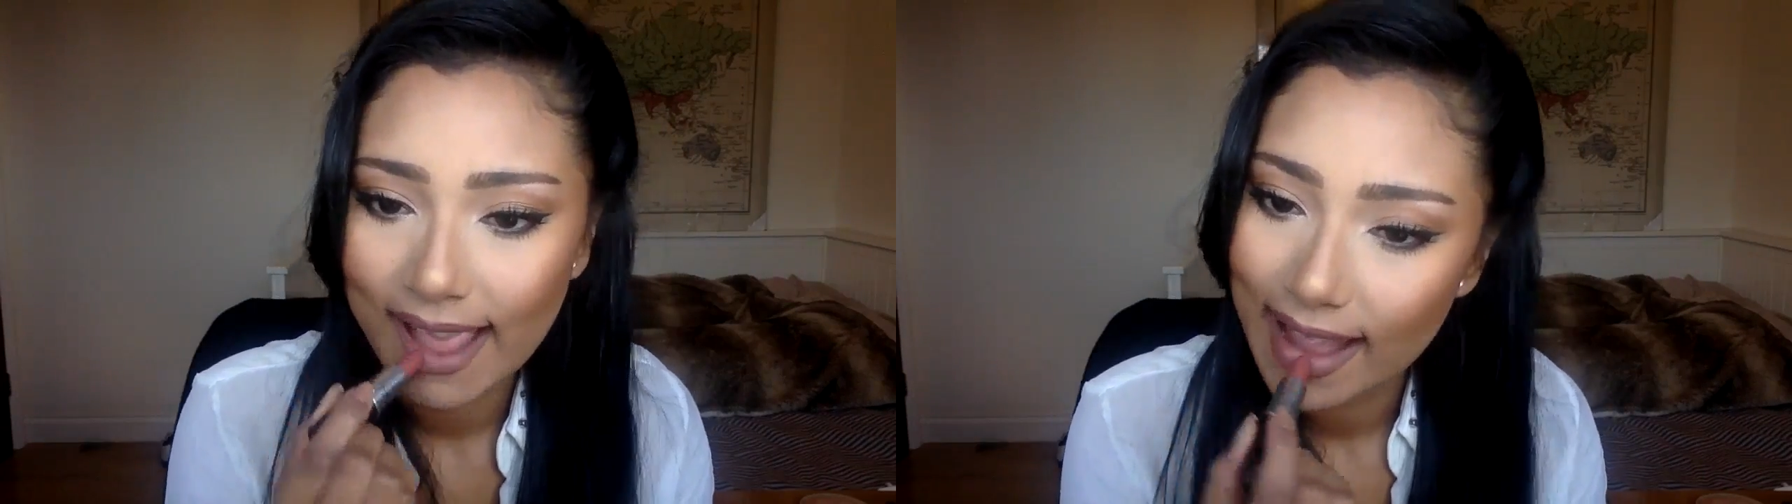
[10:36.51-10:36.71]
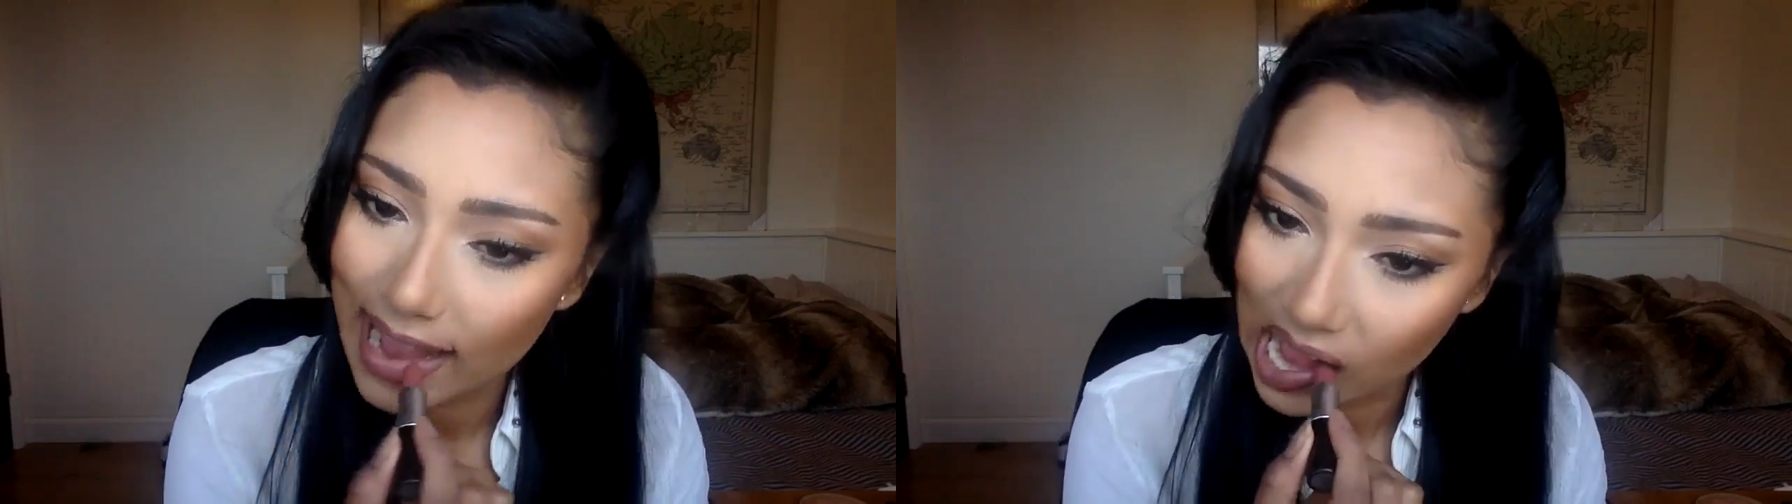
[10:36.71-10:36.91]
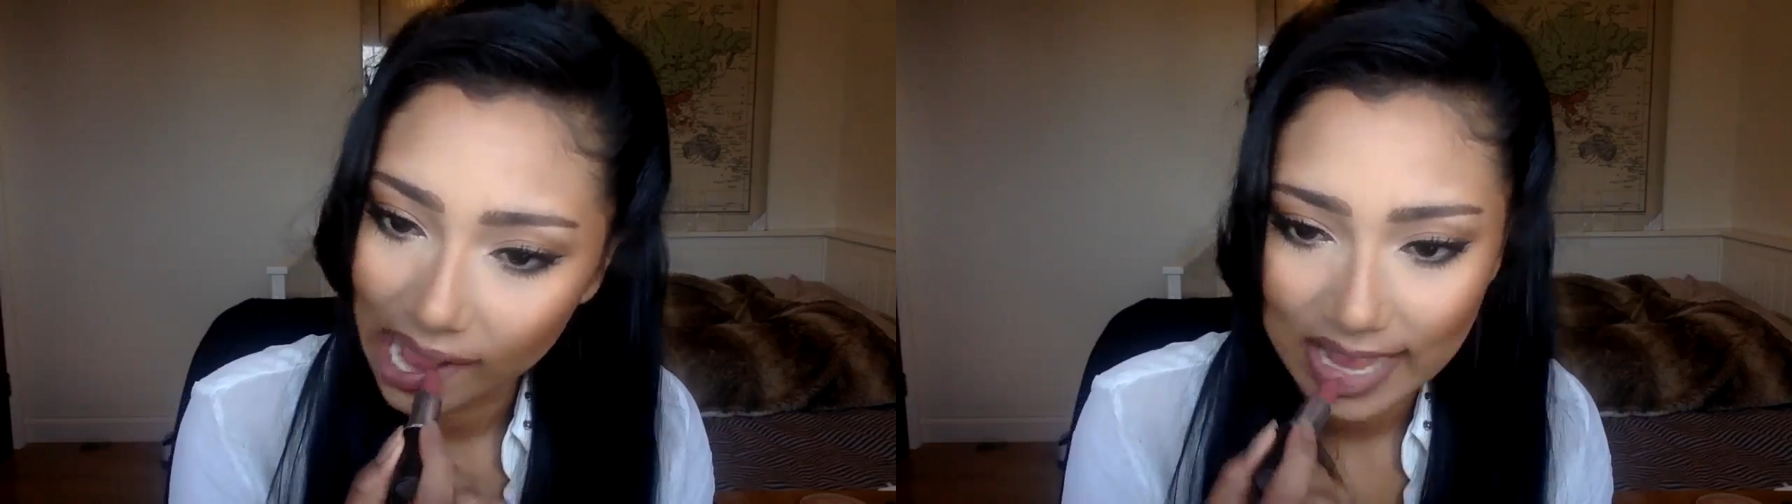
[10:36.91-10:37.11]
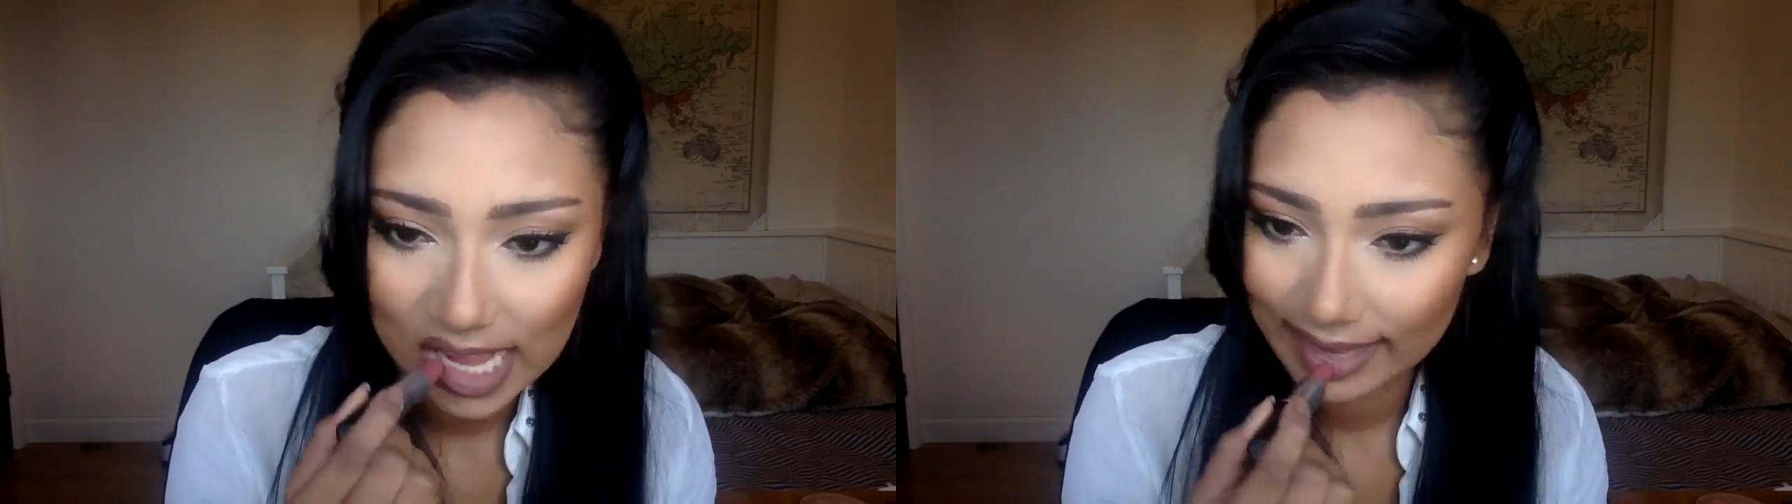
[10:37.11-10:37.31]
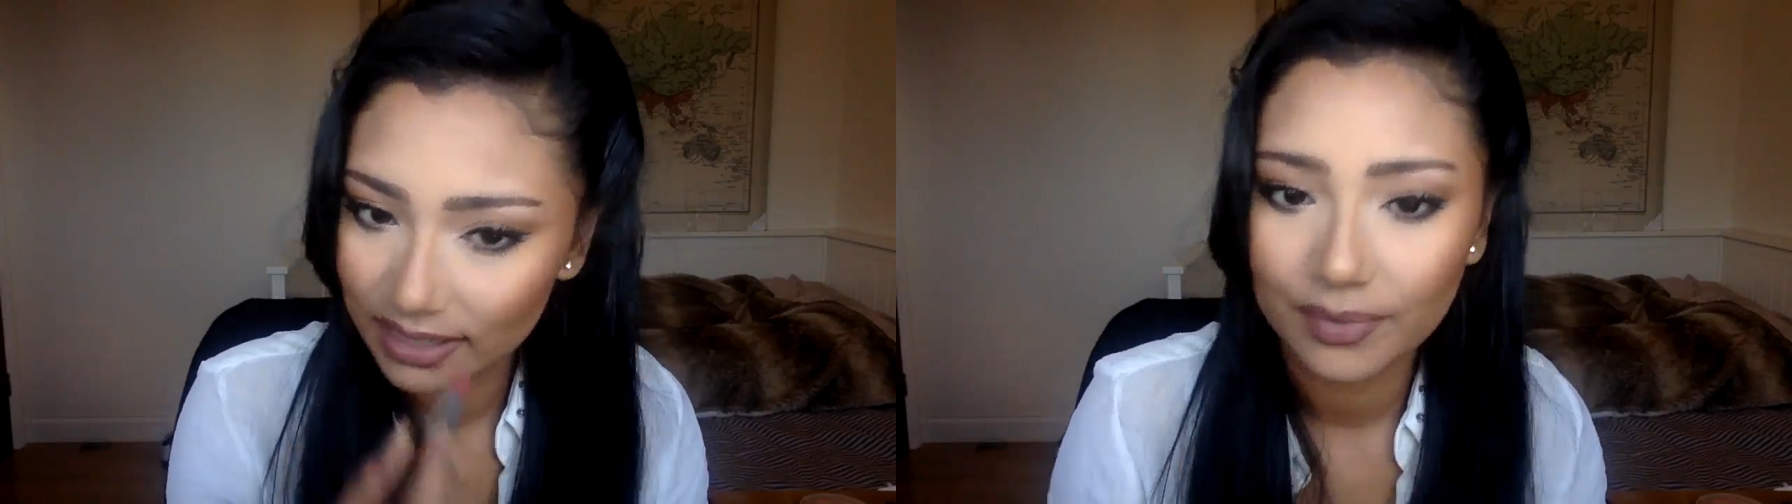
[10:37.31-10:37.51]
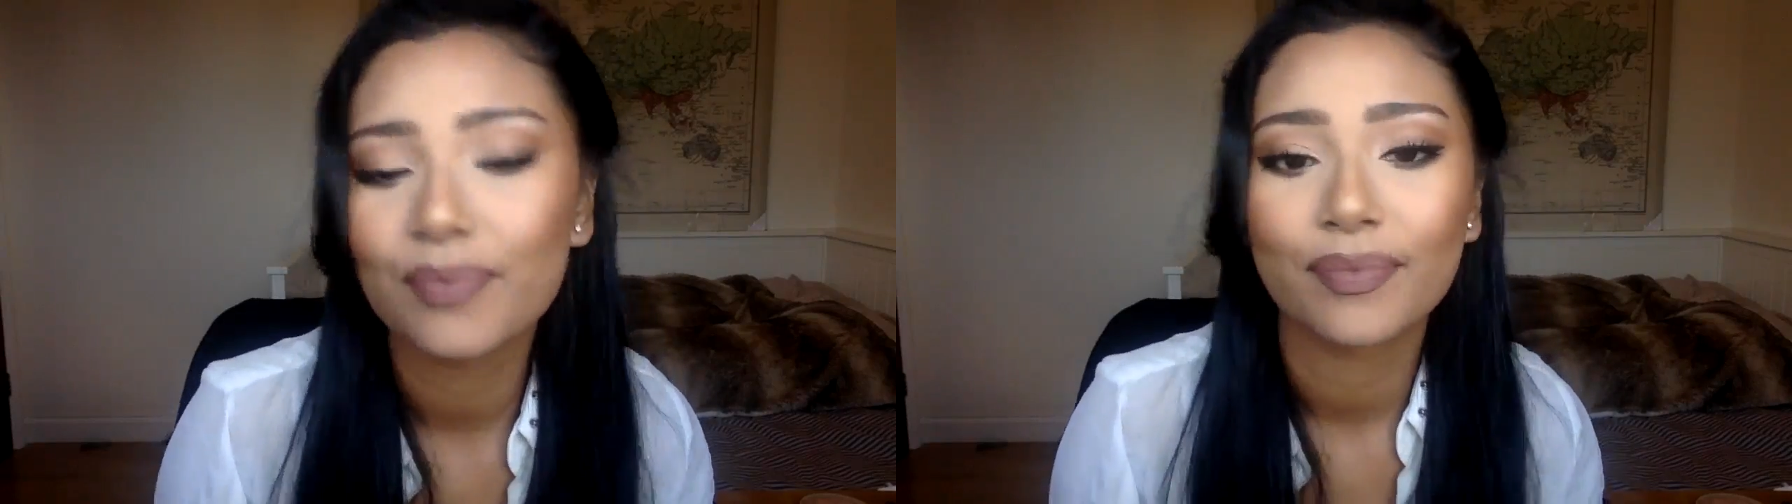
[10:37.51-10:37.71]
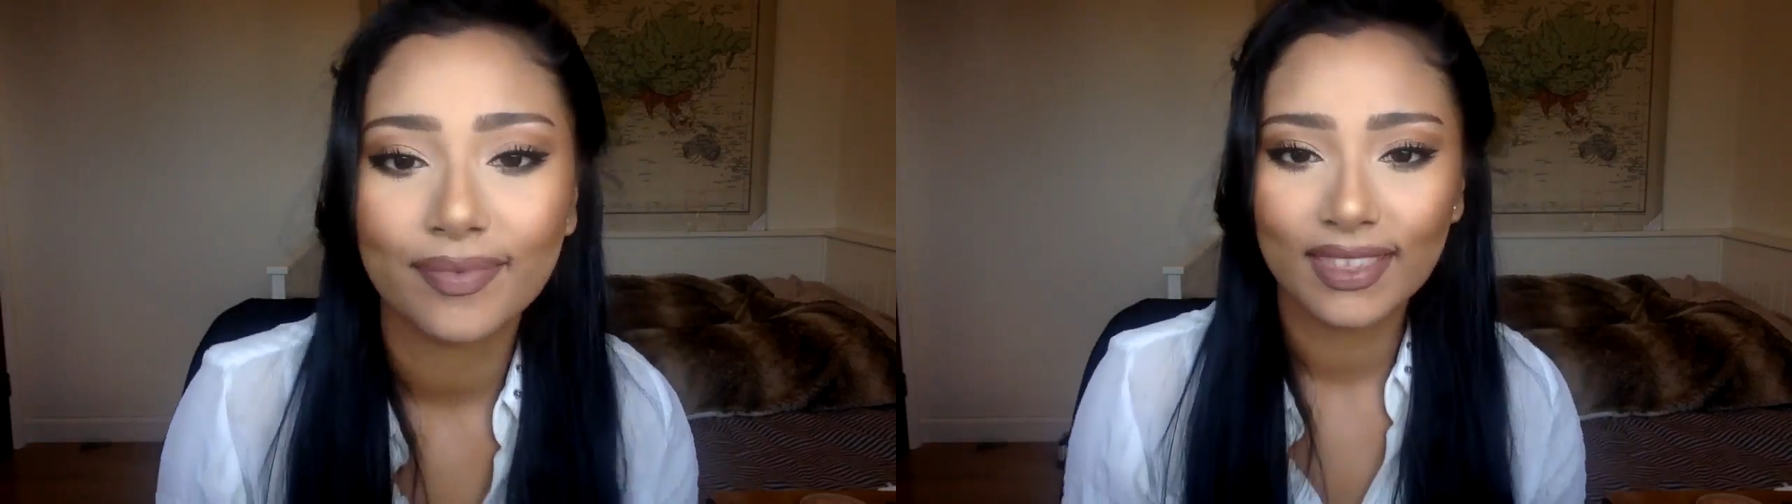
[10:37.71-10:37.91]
and if